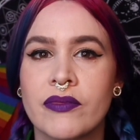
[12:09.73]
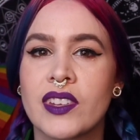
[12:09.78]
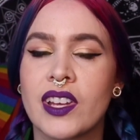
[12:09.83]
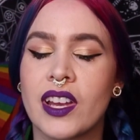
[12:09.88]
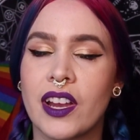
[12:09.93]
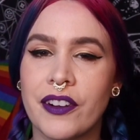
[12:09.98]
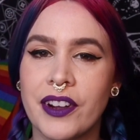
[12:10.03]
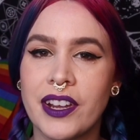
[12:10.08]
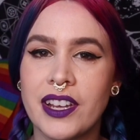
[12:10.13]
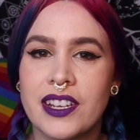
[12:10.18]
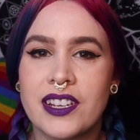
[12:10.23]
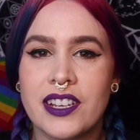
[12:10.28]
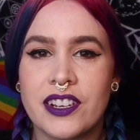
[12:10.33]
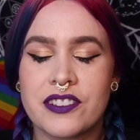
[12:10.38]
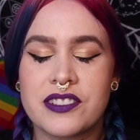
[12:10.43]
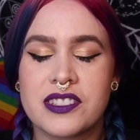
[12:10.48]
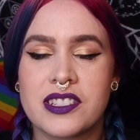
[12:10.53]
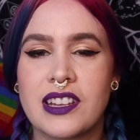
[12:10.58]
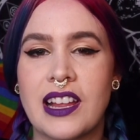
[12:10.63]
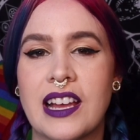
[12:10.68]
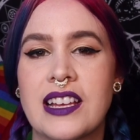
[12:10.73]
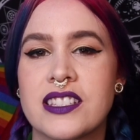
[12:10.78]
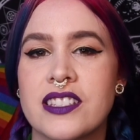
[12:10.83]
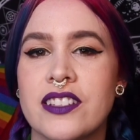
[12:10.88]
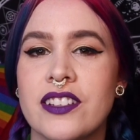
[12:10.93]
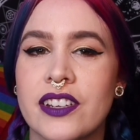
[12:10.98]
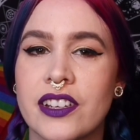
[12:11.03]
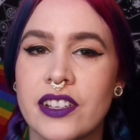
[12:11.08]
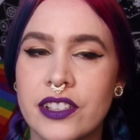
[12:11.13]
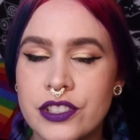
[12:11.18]
Alright, and here's the last
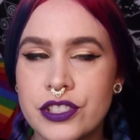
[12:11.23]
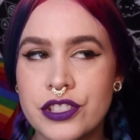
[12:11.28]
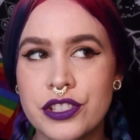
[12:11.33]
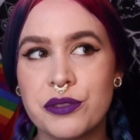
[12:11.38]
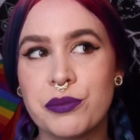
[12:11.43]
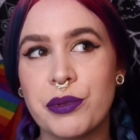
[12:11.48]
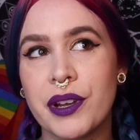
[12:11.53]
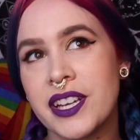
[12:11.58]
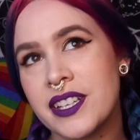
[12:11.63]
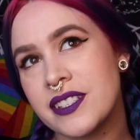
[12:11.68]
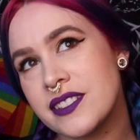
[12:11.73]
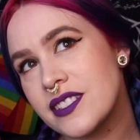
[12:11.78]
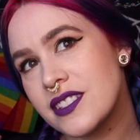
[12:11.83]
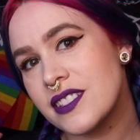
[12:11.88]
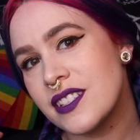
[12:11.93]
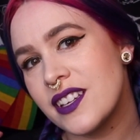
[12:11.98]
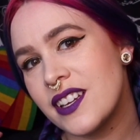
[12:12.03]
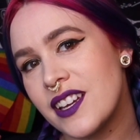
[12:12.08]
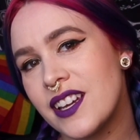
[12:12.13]
look, 2 braids.